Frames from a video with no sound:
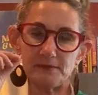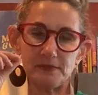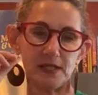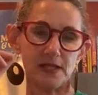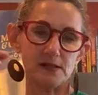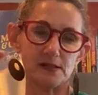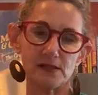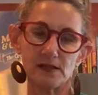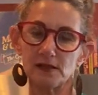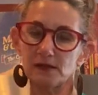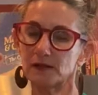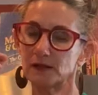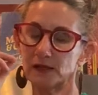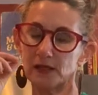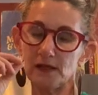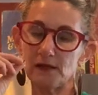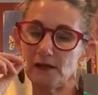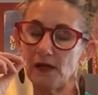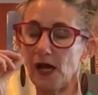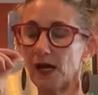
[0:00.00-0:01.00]
Because
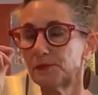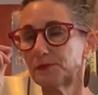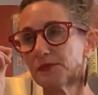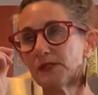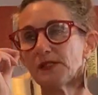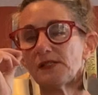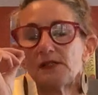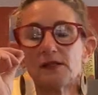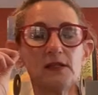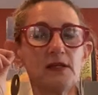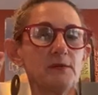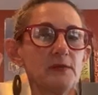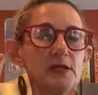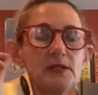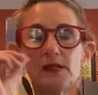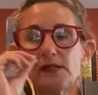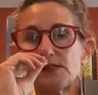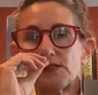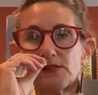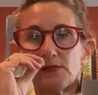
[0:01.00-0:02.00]
it's
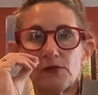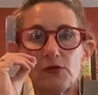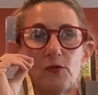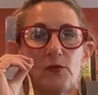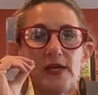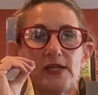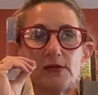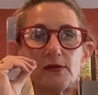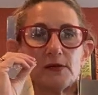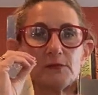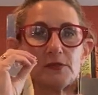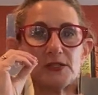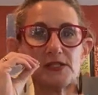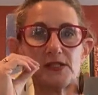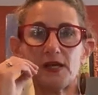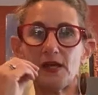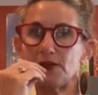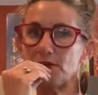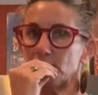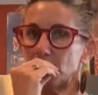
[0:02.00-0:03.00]
limitless, the way you can put
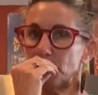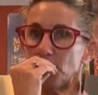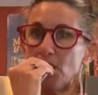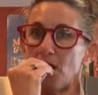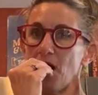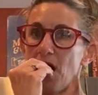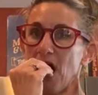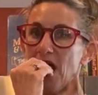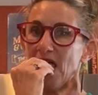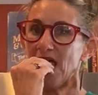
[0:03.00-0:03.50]
together a bowl.